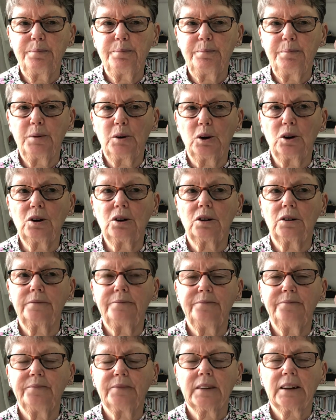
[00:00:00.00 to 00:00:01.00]
but
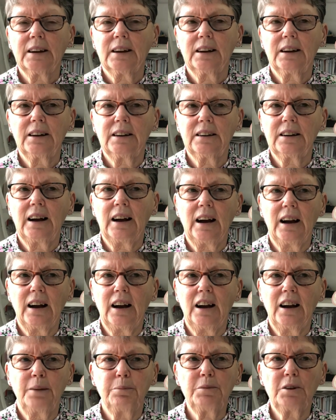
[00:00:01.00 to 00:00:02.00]

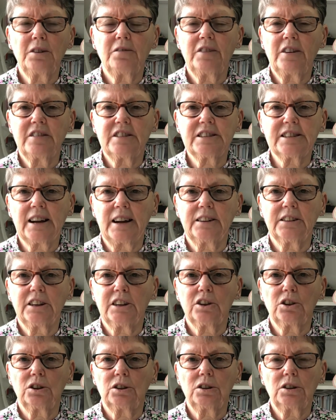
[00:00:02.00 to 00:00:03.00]
I'm not very
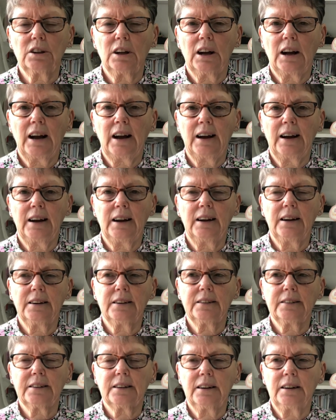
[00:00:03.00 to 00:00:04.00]
technical,
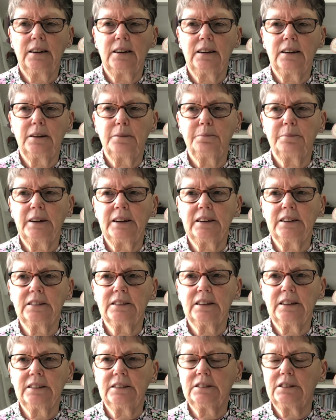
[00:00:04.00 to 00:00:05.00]
and
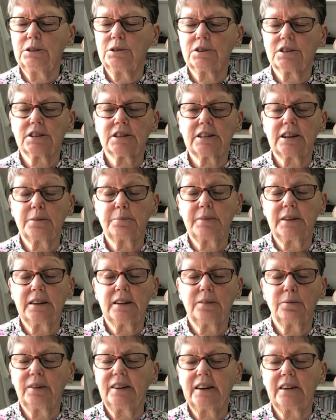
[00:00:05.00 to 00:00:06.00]
it used to take
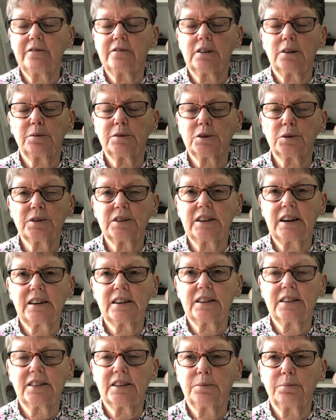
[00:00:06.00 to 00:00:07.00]
me, whenever I was doing
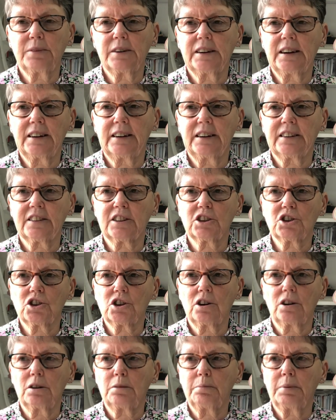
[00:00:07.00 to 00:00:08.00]
anything when I had the
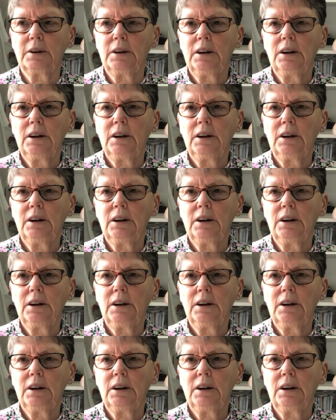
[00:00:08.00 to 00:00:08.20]
shop,